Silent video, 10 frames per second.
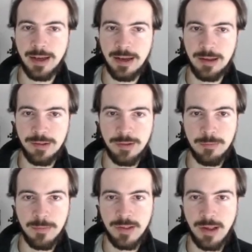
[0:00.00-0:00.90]
as
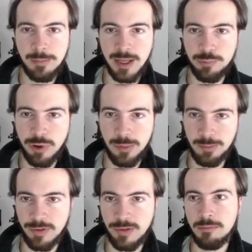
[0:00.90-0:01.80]
sampling
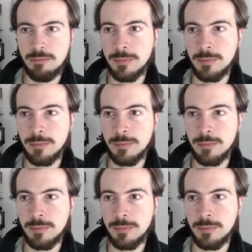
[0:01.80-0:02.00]
problems,